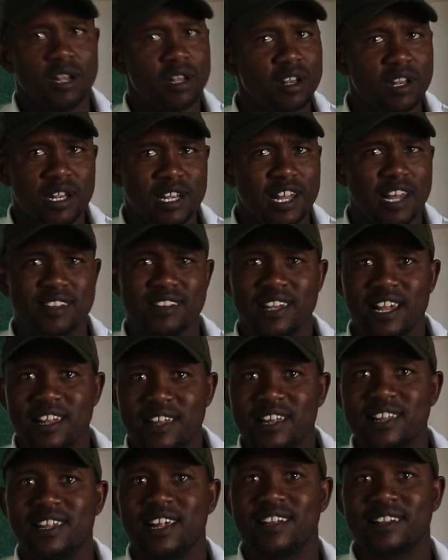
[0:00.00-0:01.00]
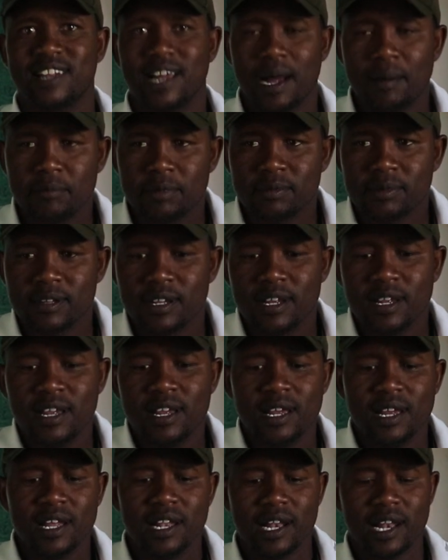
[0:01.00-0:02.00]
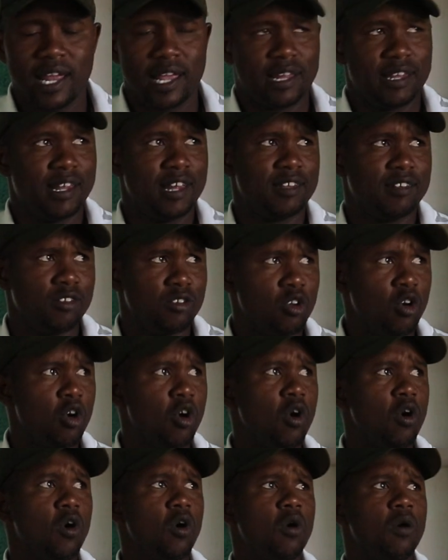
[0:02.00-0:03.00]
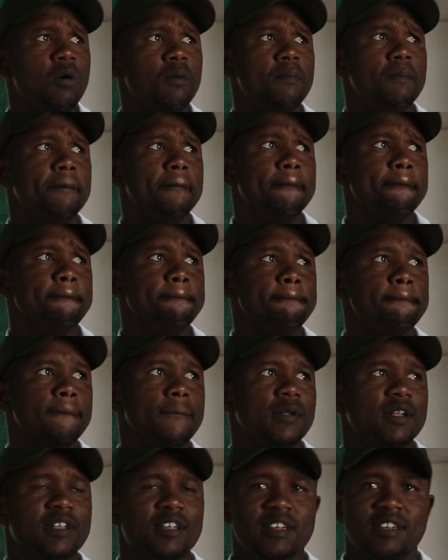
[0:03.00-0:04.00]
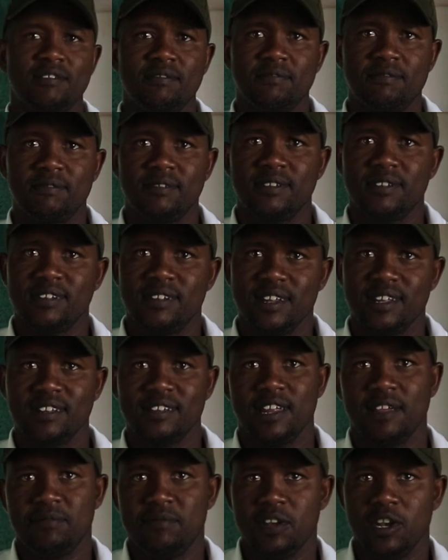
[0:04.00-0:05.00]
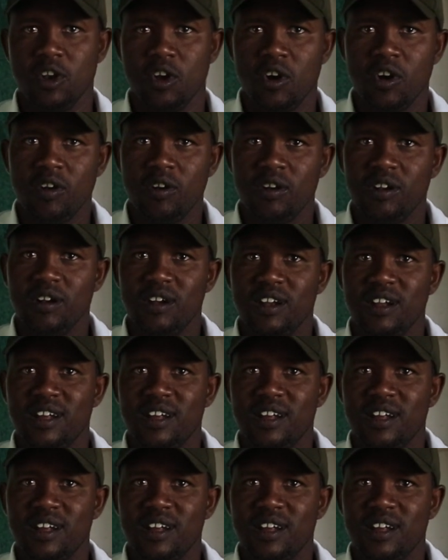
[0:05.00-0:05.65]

there's nothing that comes, like there's no these things they feed on,